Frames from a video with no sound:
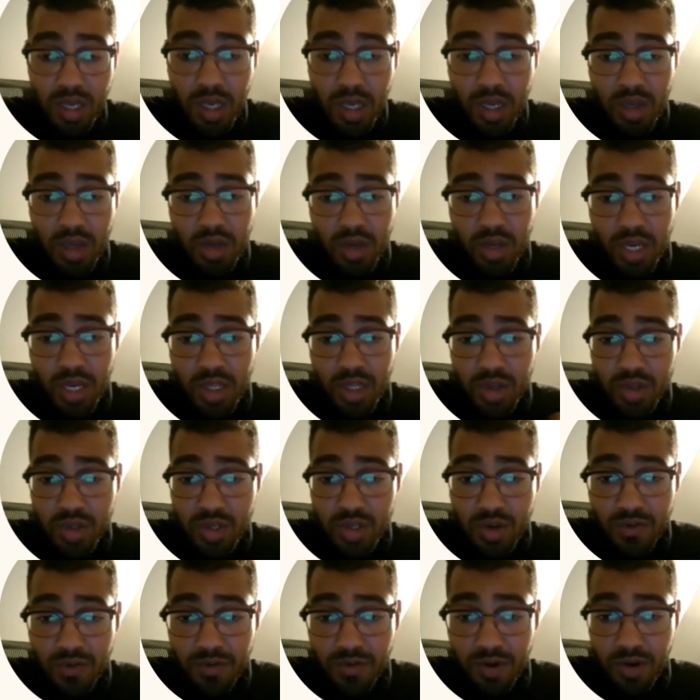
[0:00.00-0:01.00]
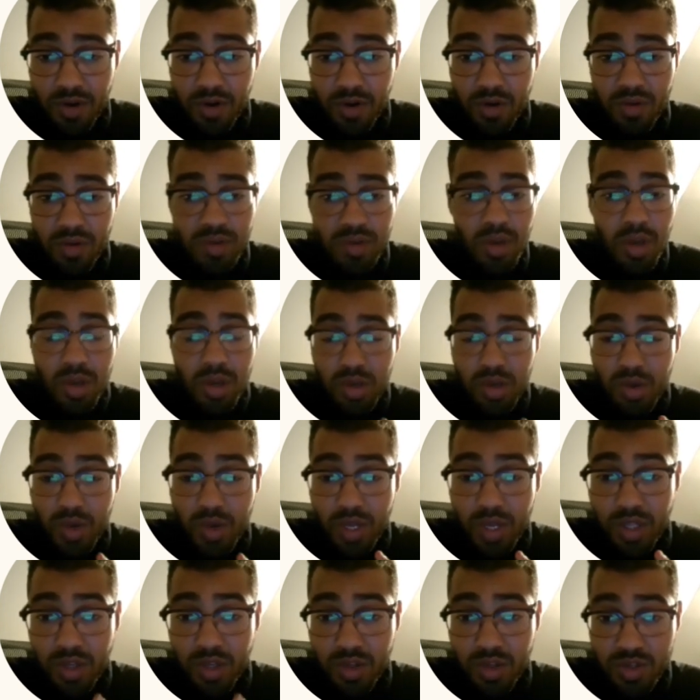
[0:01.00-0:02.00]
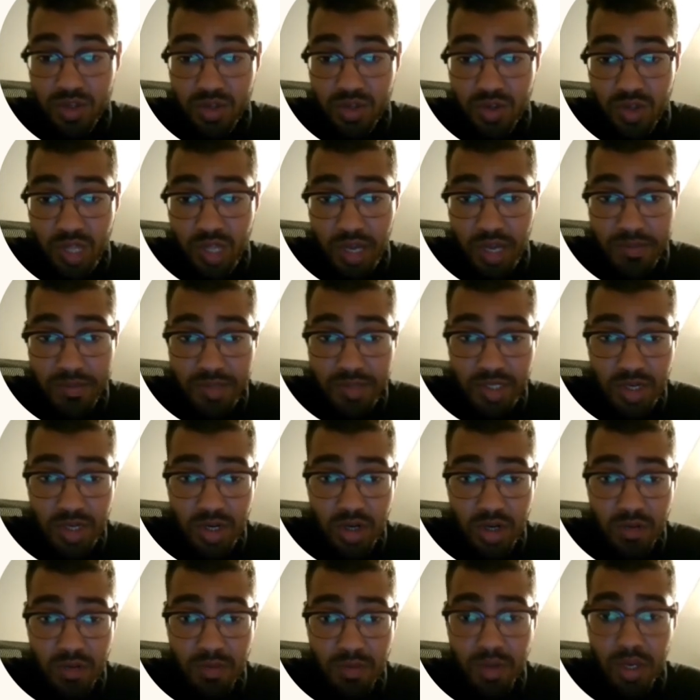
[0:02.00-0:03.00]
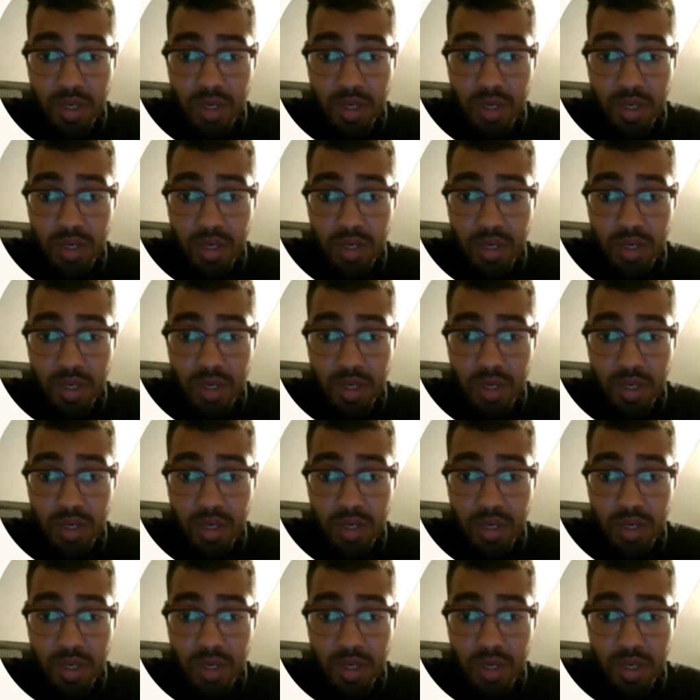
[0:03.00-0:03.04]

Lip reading: You can use your phone, you can use your laptop,